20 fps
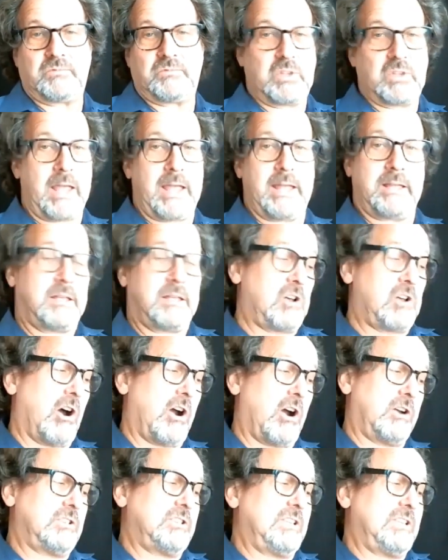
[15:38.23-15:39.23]
tank
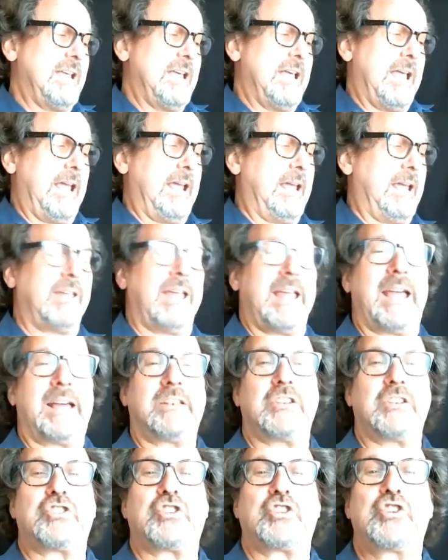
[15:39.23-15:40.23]
cars, and they had
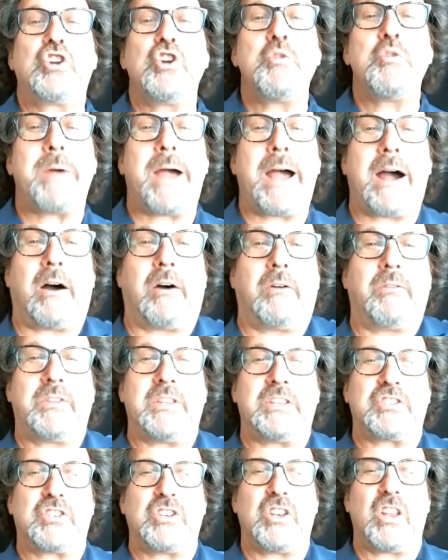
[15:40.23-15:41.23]
to scoop out
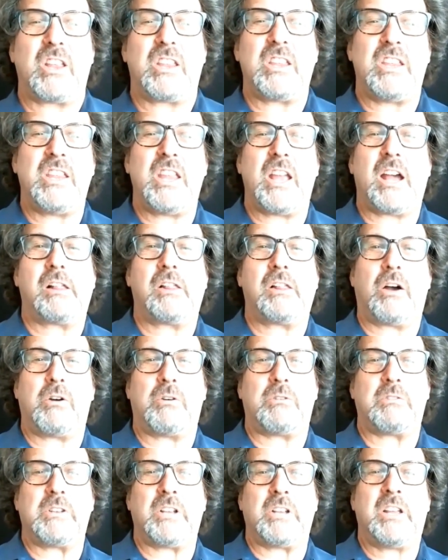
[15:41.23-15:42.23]
this
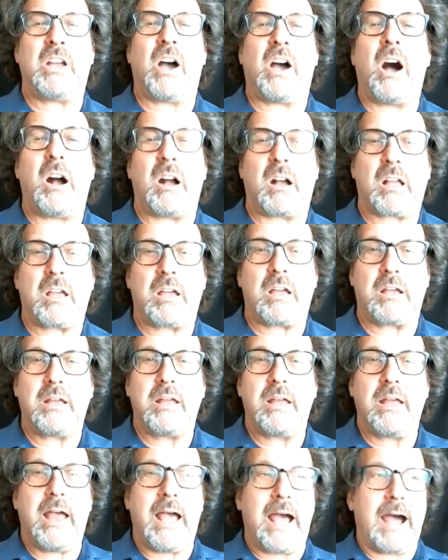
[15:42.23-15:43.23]
yellow gunk
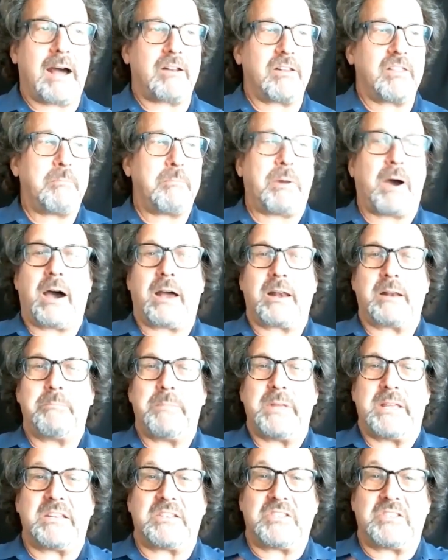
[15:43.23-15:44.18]
out of the bottom because